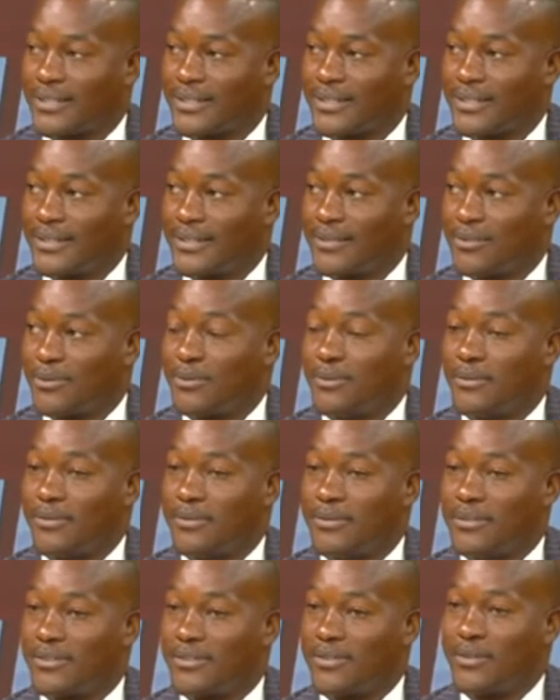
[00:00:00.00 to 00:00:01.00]
Mm -hmm.
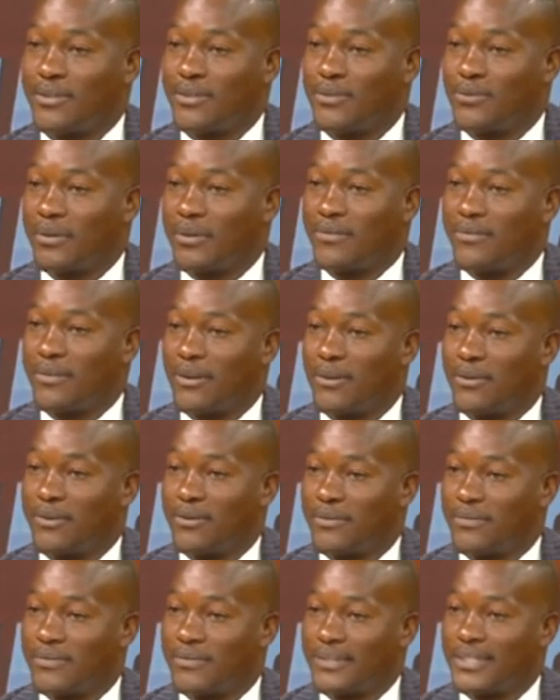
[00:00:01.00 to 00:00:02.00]
So it's going to have a lot of